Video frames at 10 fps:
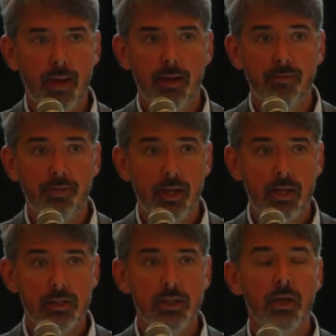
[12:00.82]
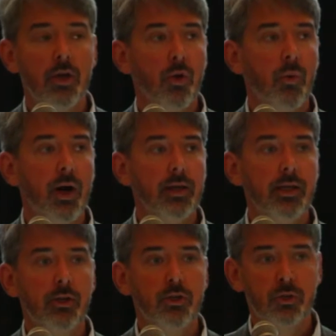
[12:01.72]
pay fees, why
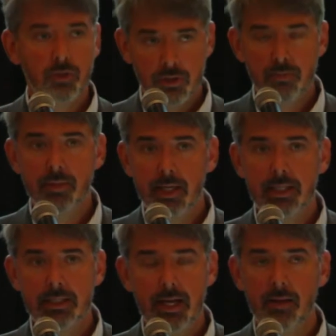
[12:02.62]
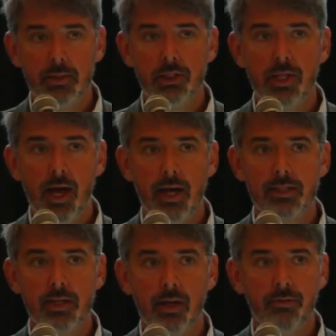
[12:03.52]
ecotourism that can damage the
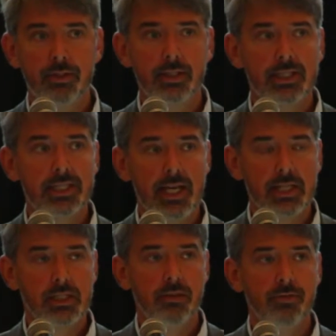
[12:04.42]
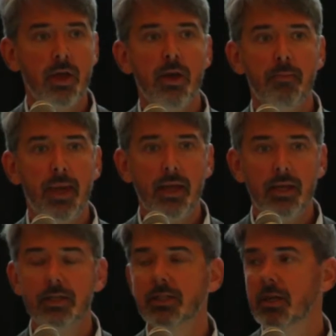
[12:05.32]
asset if it's excessive
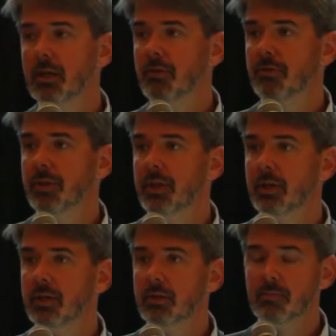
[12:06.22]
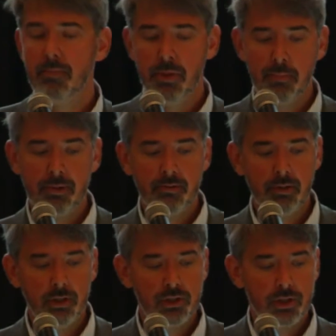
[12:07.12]
pays for the
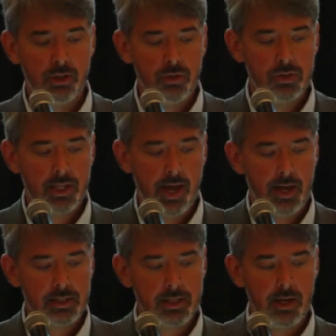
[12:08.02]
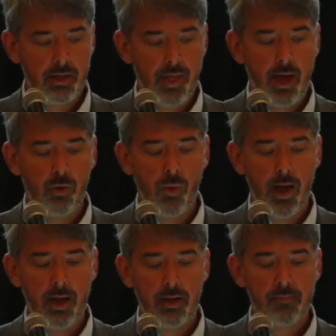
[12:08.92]
privilege to use the asset in that
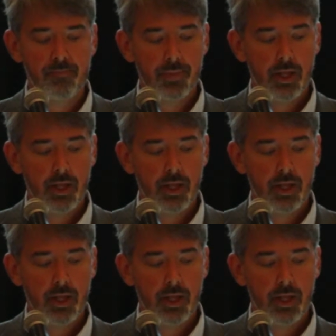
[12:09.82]
way.